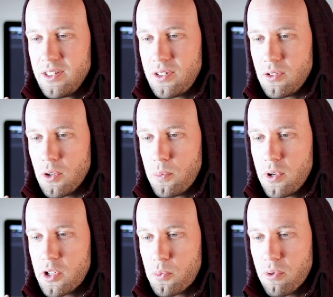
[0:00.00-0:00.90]
to a
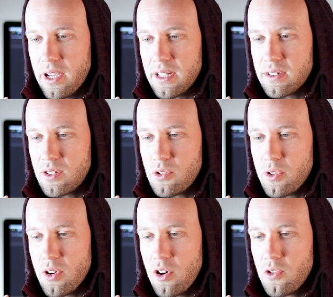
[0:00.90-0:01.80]
push press to
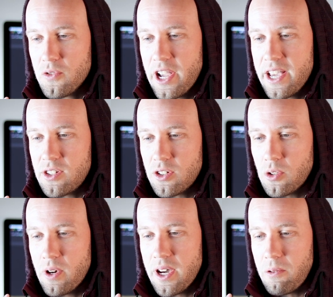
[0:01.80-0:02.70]
an overhead
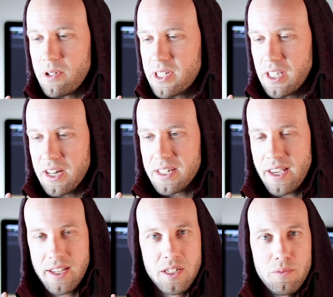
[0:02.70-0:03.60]
squat. Once again, a
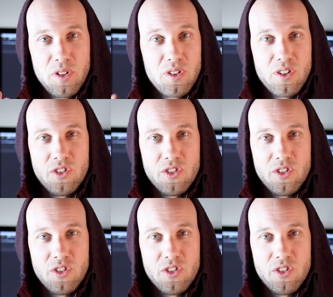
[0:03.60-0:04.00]
testament to